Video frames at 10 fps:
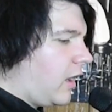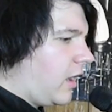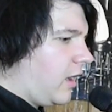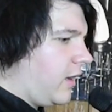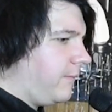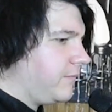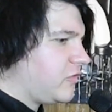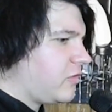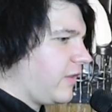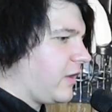
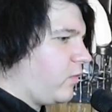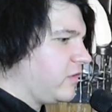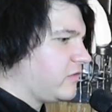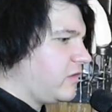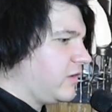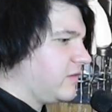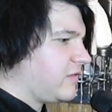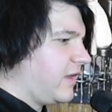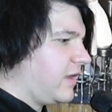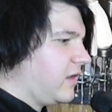So like one song
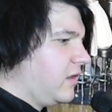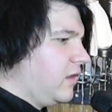is like,